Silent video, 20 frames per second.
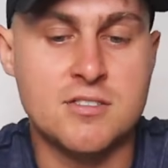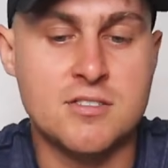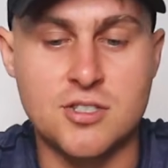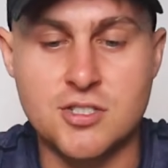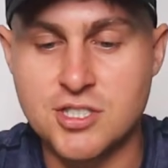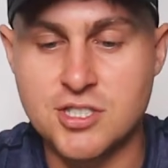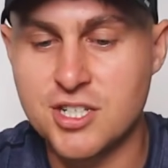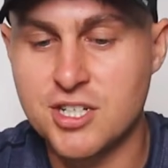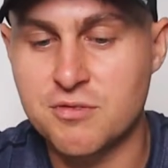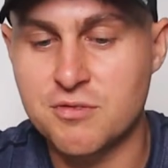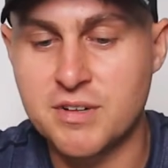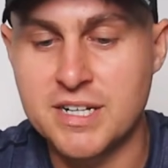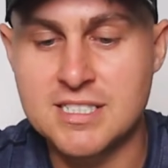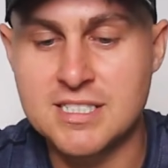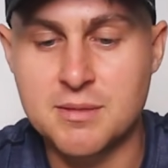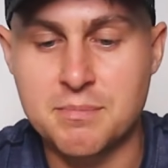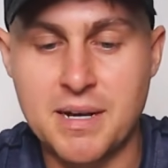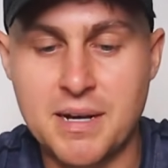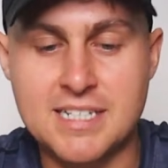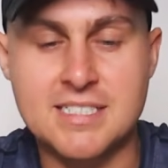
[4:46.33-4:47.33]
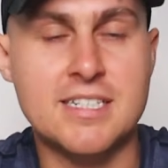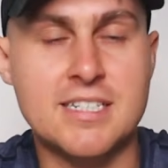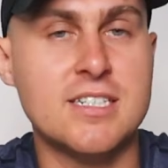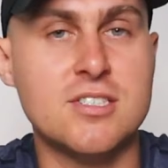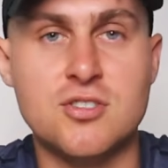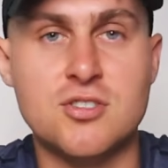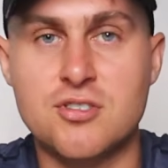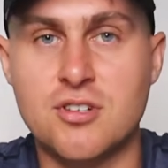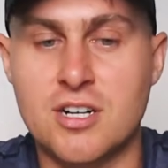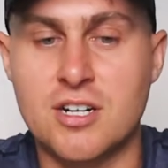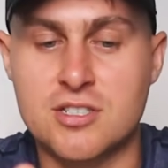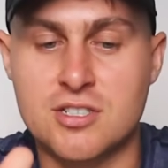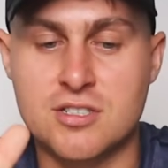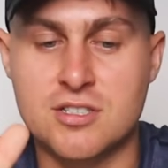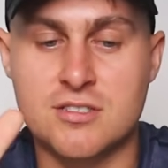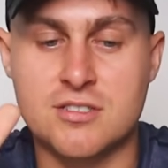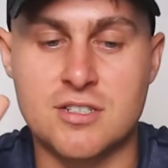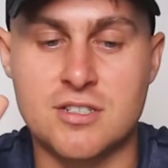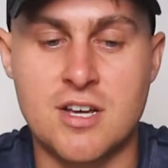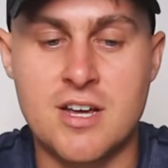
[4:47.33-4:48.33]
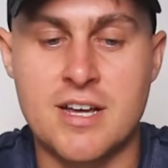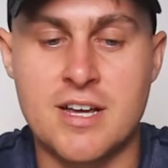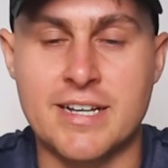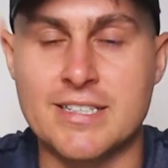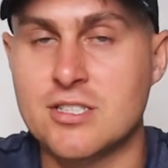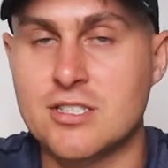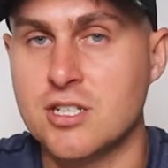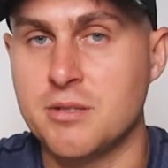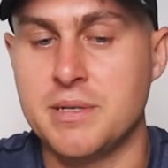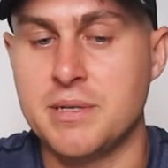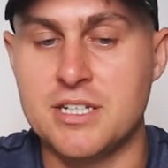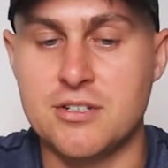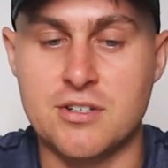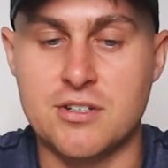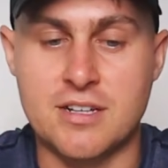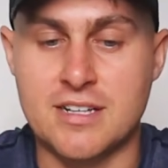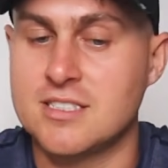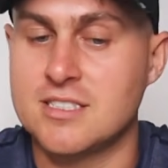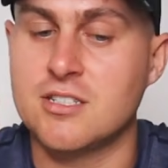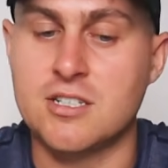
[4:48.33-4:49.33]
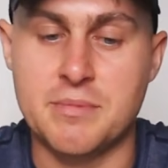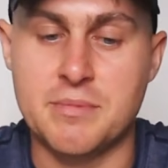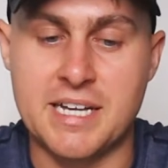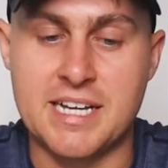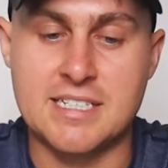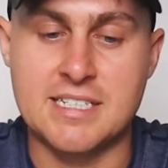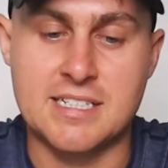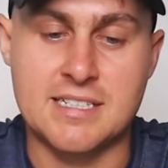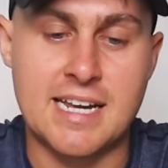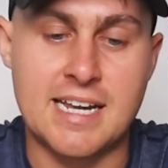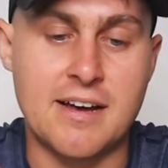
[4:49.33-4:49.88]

As long as you can read some basic instructions, it's gonna be easy.